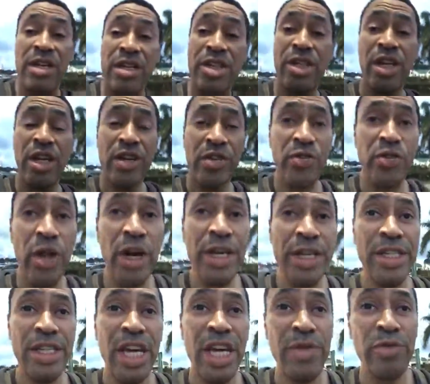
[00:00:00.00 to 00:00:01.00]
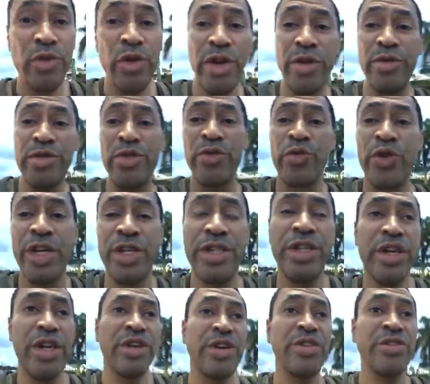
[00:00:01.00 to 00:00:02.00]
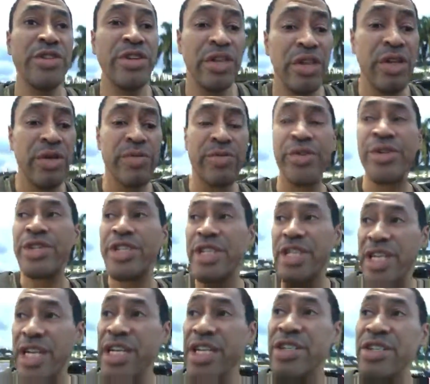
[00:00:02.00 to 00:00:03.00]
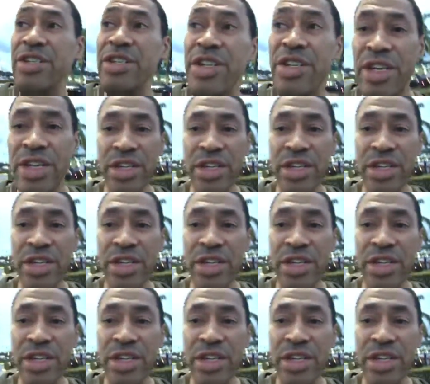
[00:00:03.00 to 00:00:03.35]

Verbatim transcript: City of Light came away with the win there pretty easily.